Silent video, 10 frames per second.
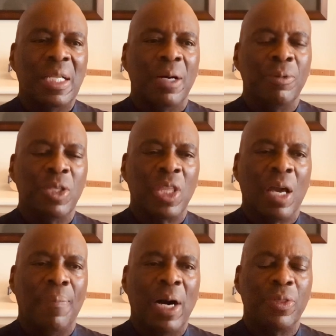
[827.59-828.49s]
When you think
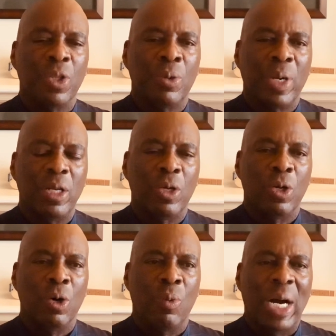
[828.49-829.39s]
about the great
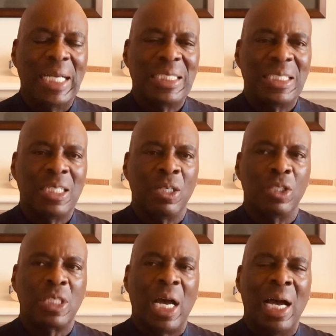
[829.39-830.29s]
Harold Washington or
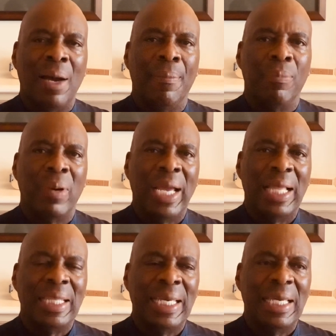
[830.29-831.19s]
Tom
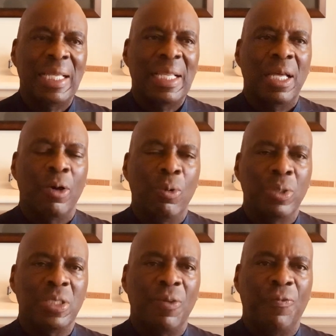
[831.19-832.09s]
Bradley, who
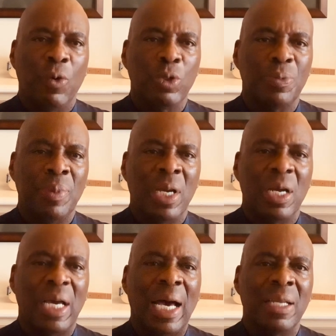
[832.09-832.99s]
was the first
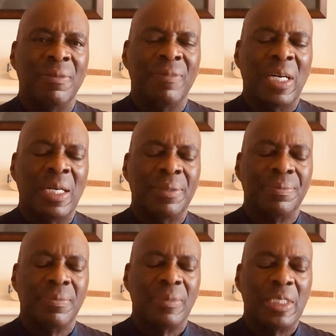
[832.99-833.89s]
mayor out of
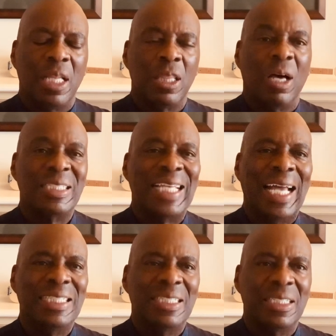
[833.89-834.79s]
Los
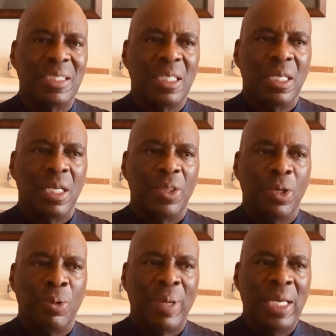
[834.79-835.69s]
Angeles, the
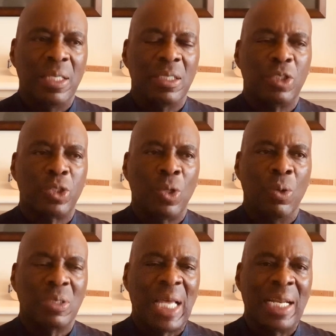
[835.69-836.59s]
great
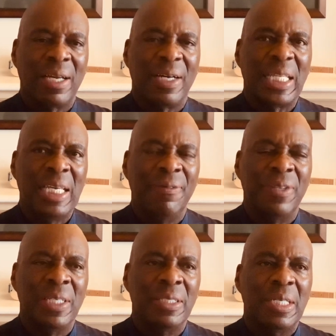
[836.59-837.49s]
Stokes out of
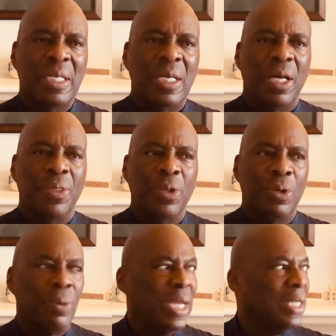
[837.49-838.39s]
Cleveland, the
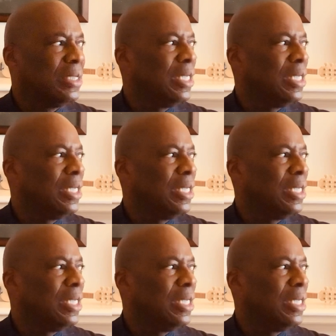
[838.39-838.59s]
great